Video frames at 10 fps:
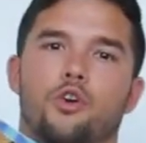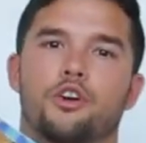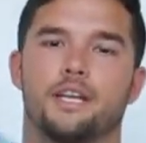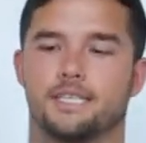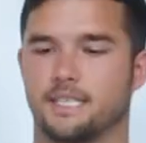
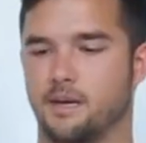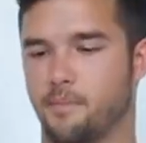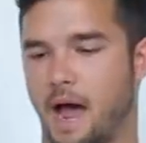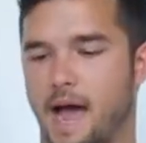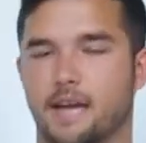recorder is in a
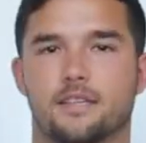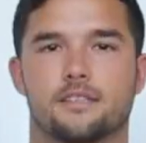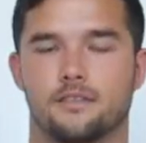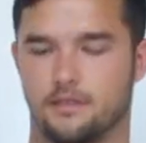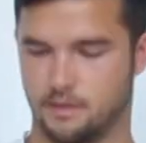
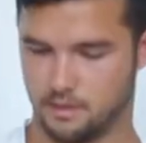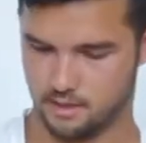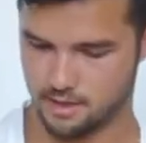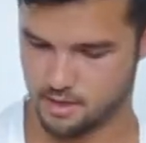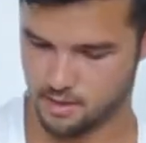box,
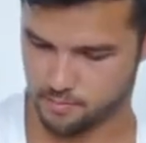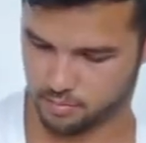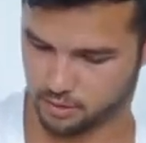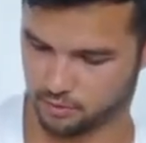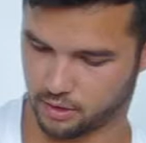
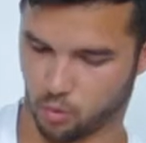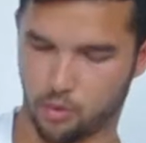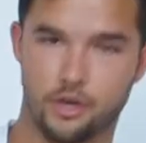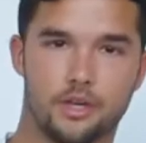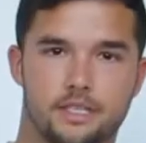but the
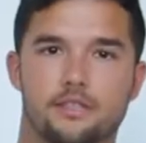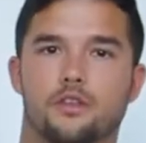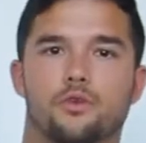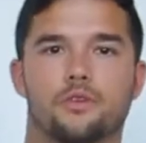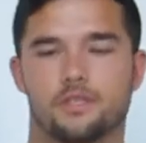recorder
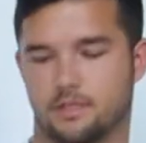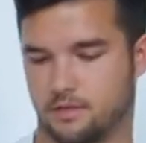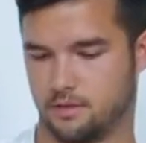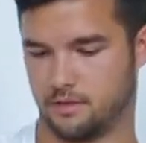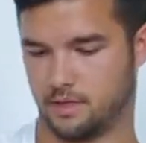is
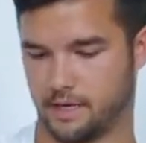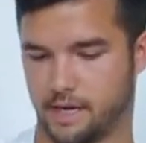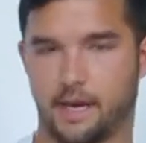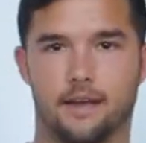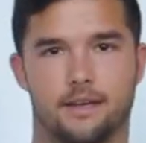loose
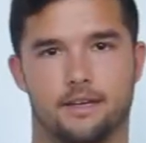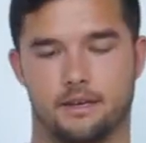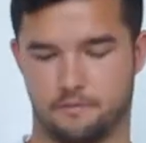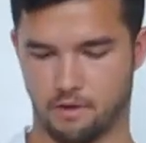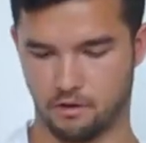
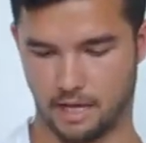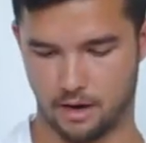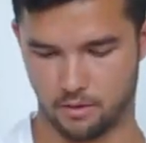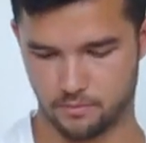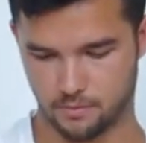and can fall
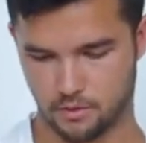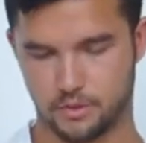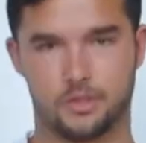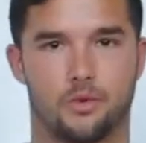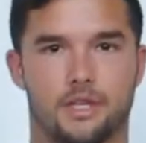out.
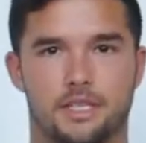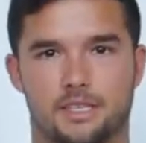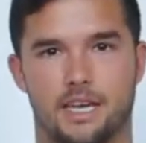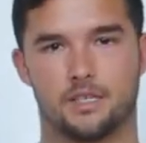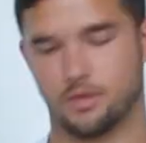So in
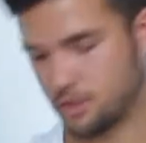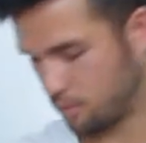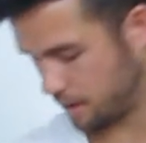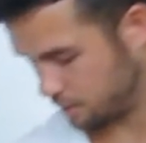this case, what you